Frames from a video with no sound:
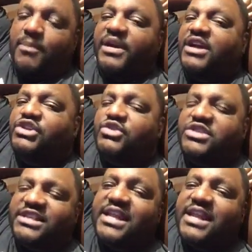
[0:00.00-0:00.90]
Because you're
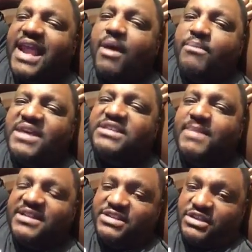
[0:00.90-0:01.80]
sending out mixed
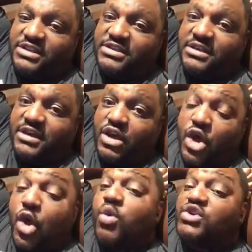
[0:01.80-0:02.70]
messages,
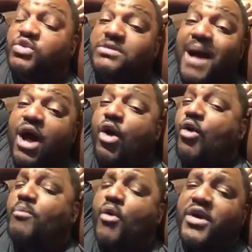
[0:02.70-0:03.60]
which was my
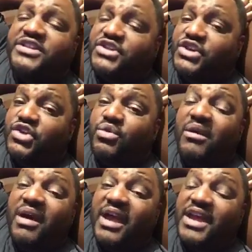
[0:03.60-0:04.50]
whole point to you
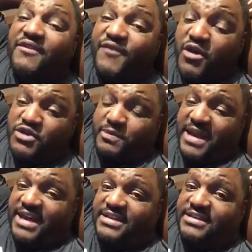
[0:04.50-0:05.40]
in the first
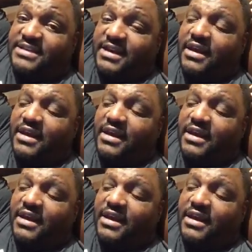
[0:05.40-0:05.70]
place.